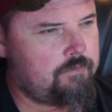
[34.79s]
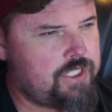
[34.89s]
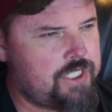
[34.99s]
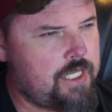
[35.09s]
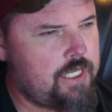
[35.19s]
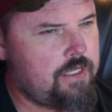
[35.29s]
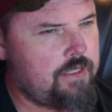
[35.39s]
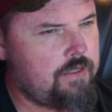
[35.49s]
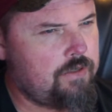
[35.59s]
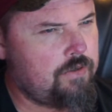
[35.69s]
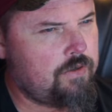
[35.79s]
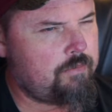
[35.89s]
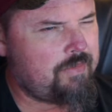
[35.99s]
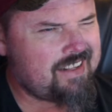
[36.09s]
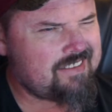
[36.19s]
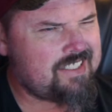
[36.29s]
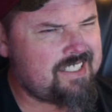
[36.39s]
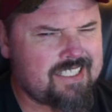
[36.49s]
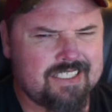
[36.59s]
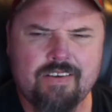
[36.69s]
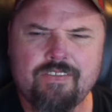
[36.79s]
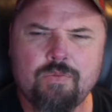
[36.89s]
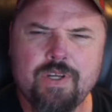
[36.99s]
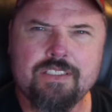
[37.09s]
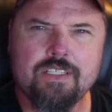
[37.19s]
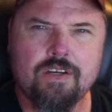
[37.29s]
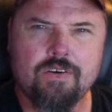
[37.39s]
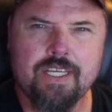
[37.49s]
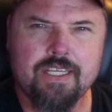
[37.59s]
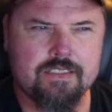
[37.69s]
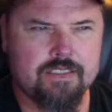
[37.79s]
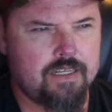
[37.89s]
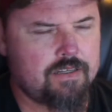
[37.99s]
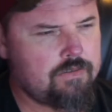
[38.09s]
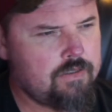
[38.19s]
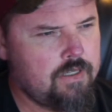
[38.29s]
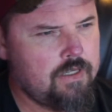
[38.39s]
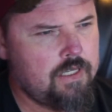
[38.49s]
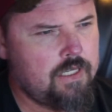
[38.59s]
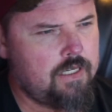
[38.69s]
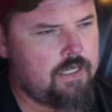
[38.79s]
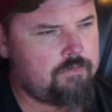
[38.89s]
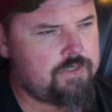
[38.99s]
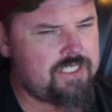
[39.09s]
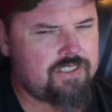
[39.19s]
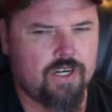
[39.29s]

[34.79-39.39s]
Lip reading: she, about 6, 7 weeks ago, I guess now, she started